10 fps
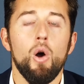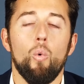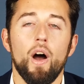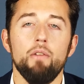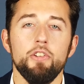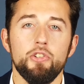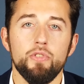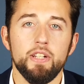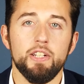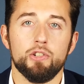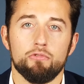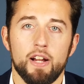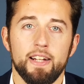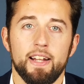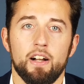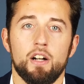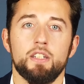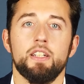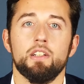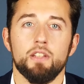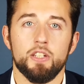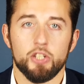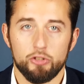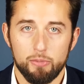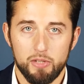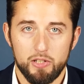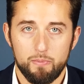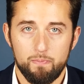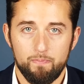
Why would you need to write a hunting lease agreement?